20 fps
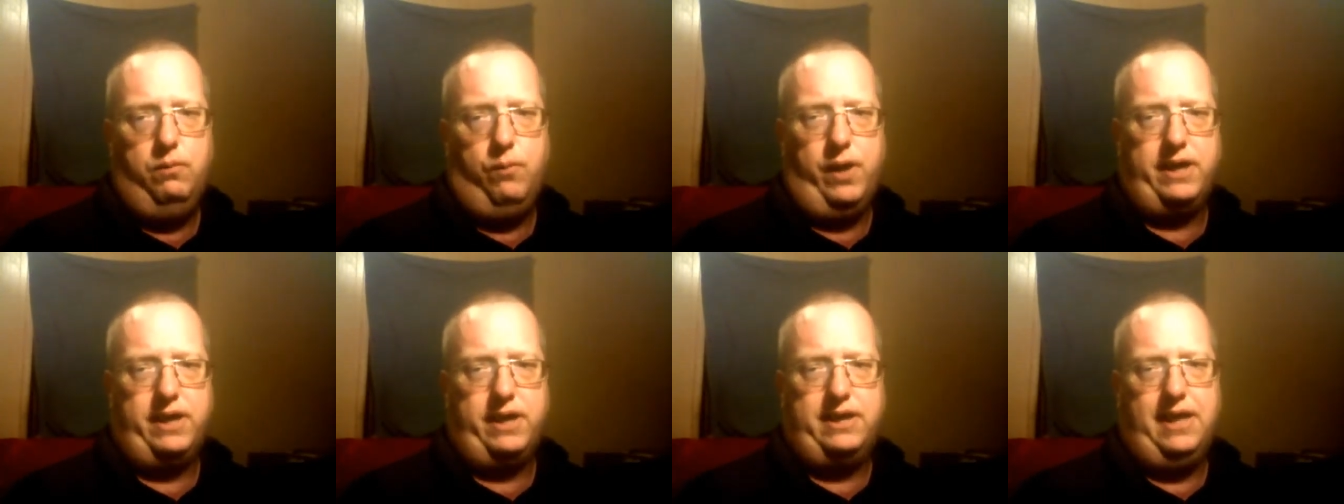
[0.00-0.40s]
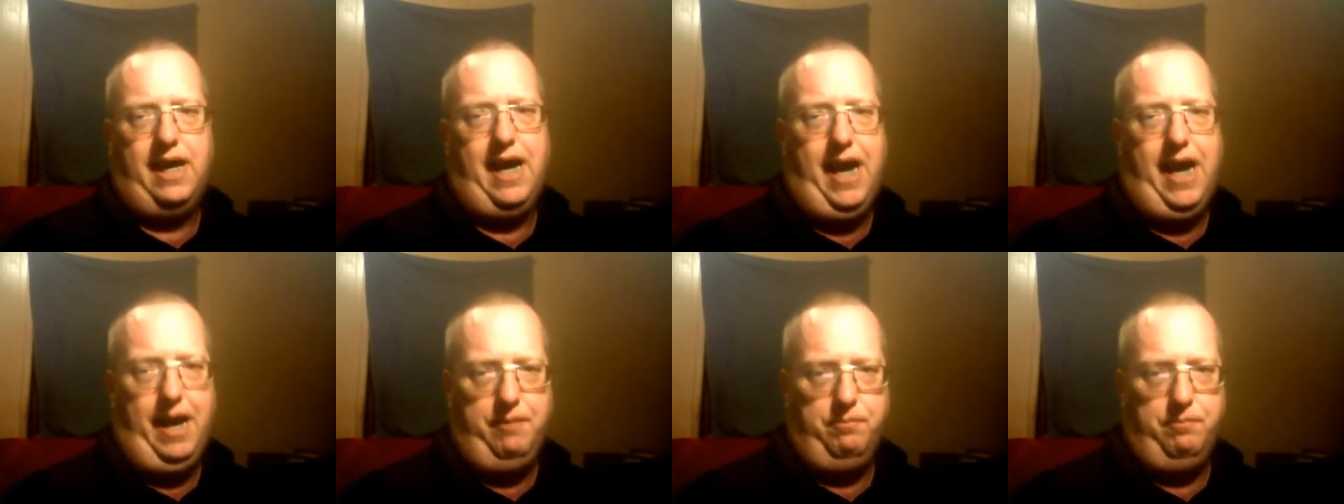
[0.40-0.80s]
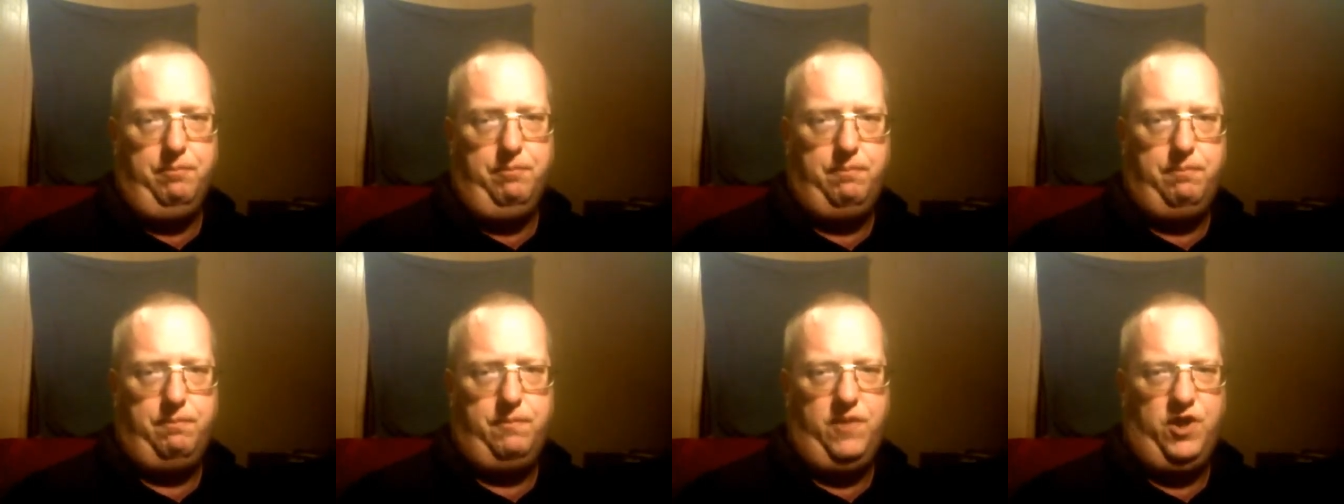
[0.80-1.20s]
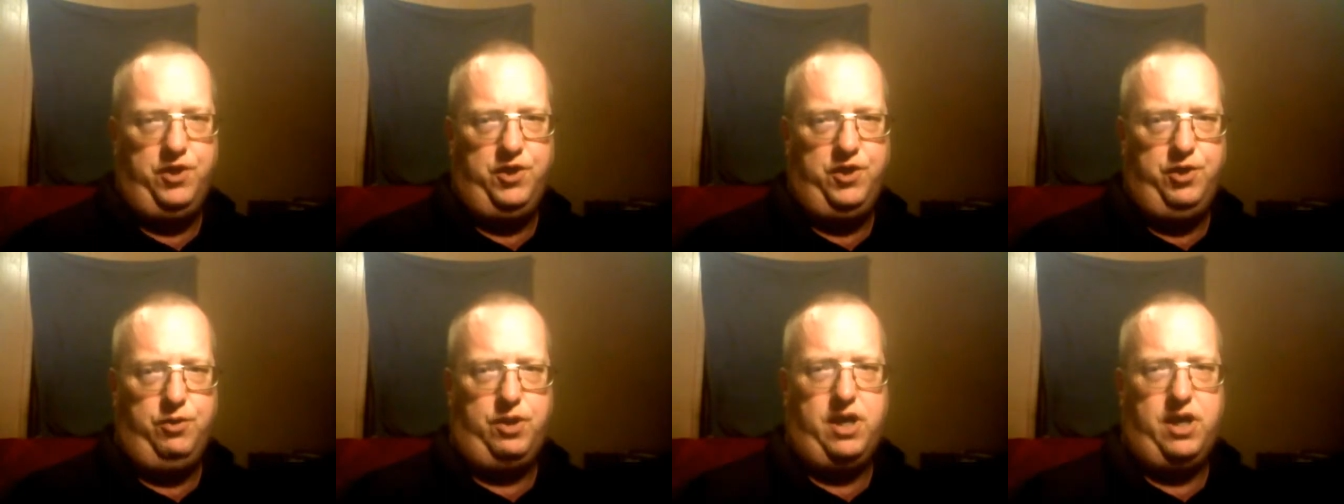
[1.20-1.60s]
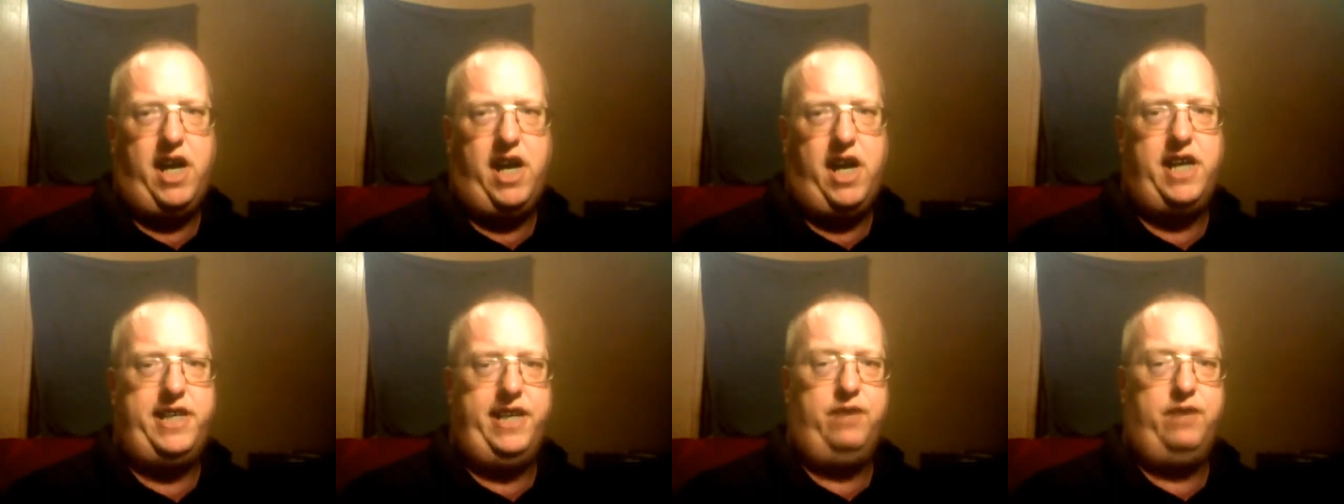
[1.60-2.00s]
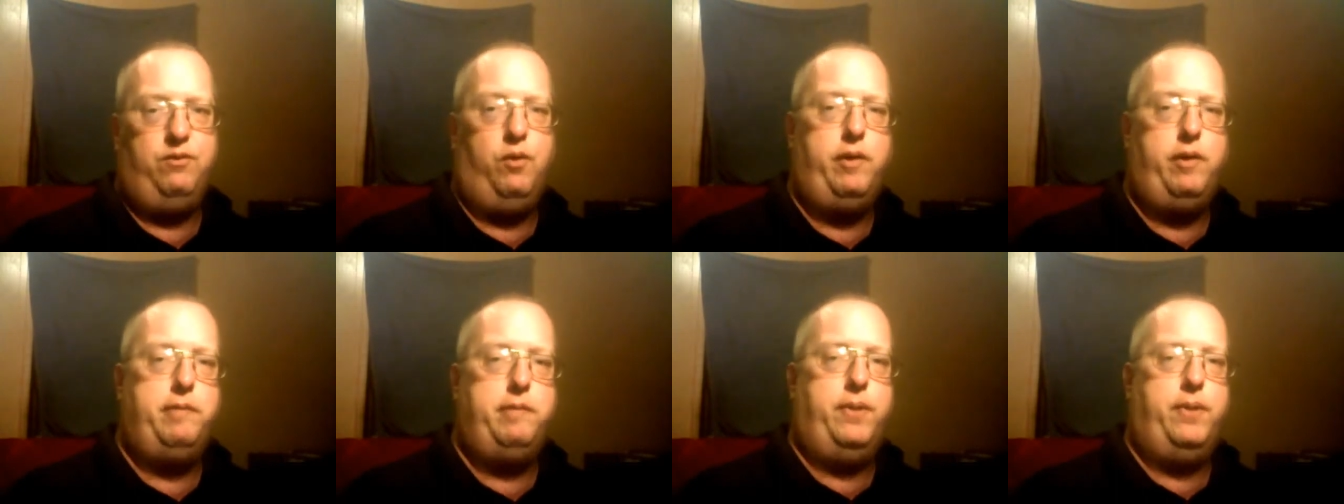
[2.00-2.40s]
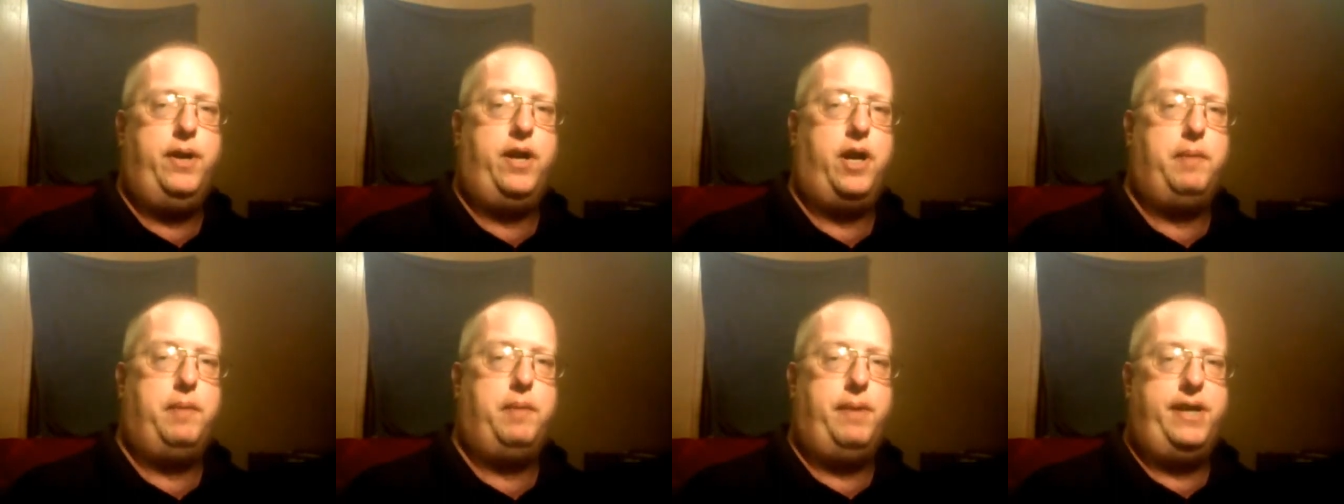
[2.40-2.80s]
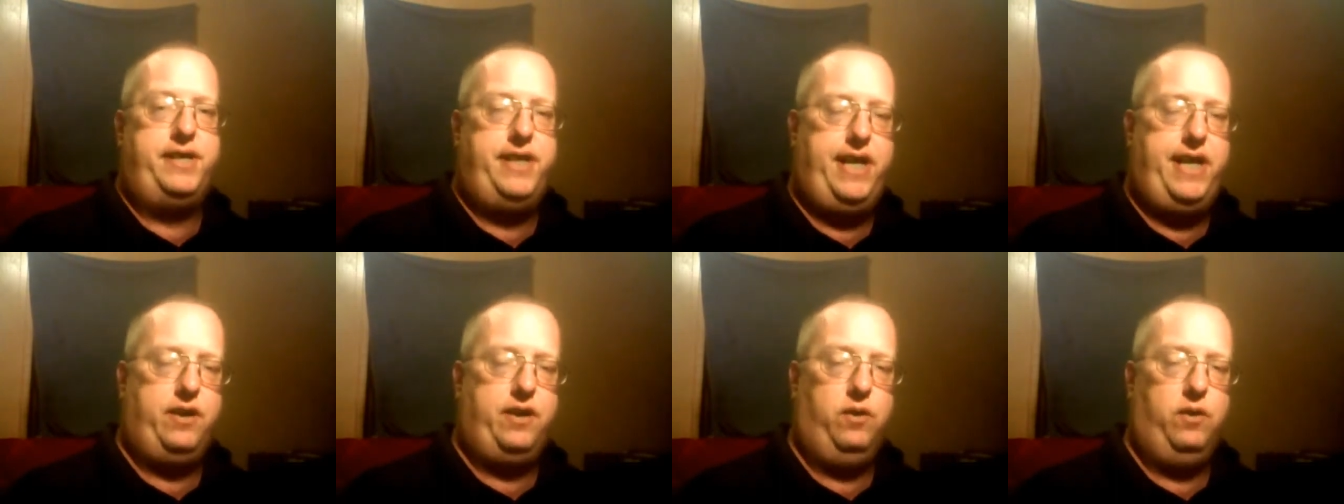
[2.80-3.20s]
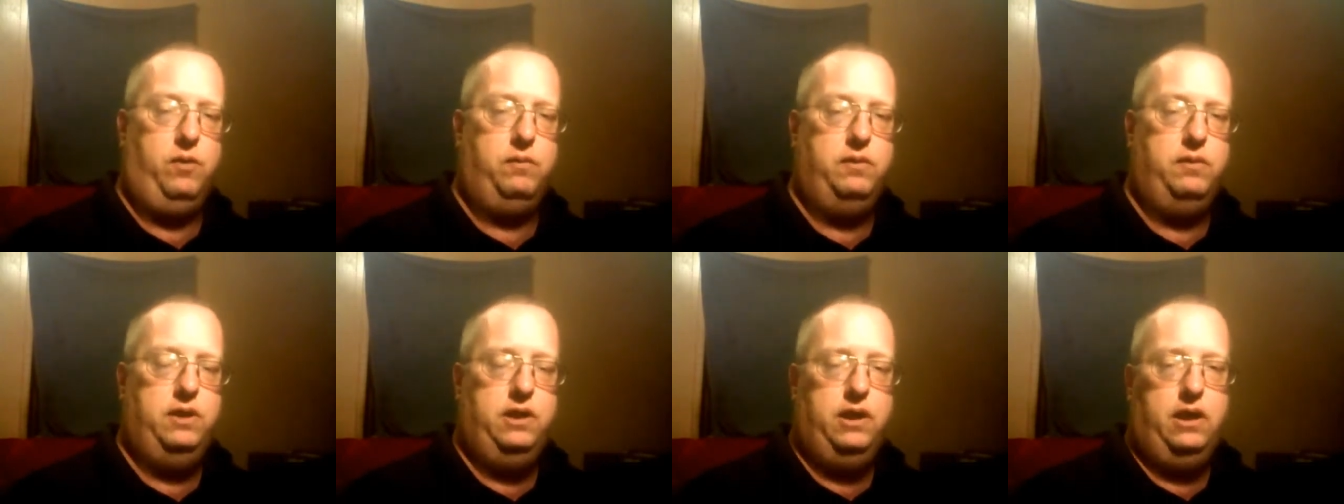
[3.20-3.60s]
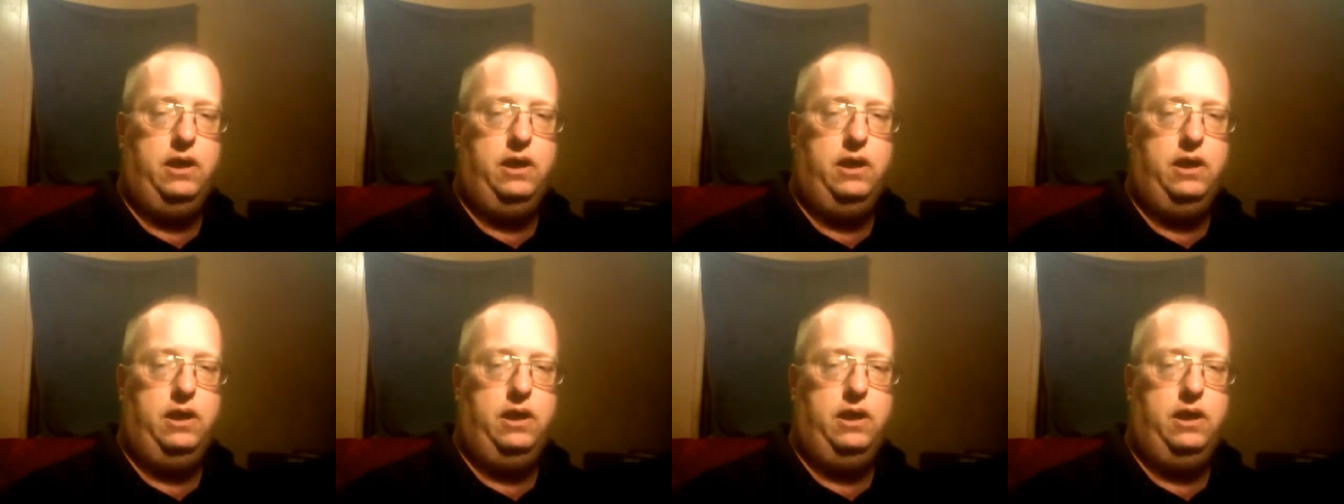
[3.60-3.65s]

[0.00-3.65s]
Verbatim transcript: what time new content will be put on my channel.